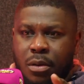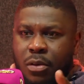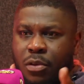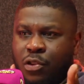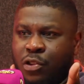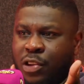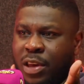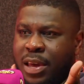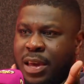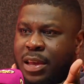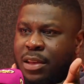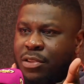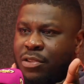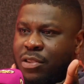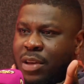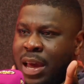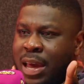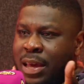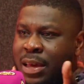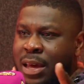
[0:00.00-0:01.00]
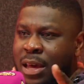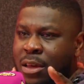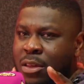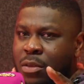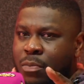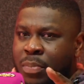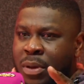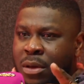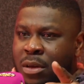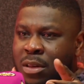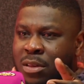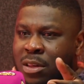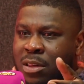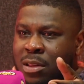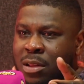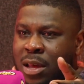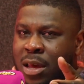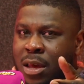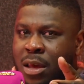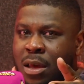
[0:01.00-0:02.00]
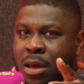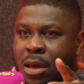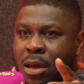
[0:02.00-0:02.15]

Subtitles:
change, I guess, because it's like,